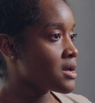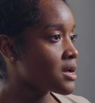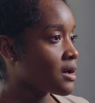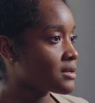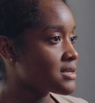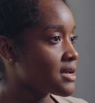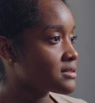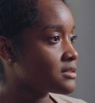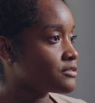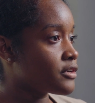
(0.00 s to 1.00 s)
Contact
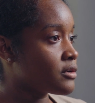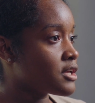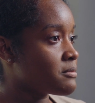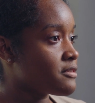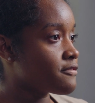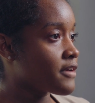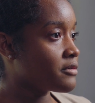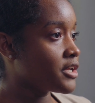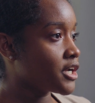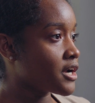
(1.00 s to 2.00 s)
info can be
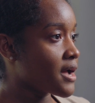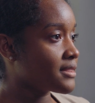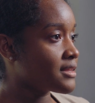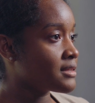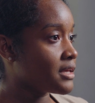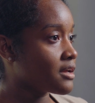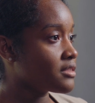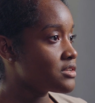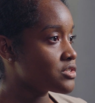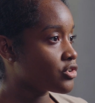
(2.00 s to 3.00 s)
found here at the link on
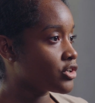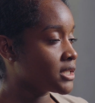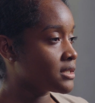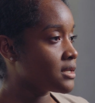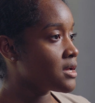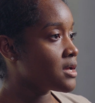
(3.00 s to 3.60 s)
the screen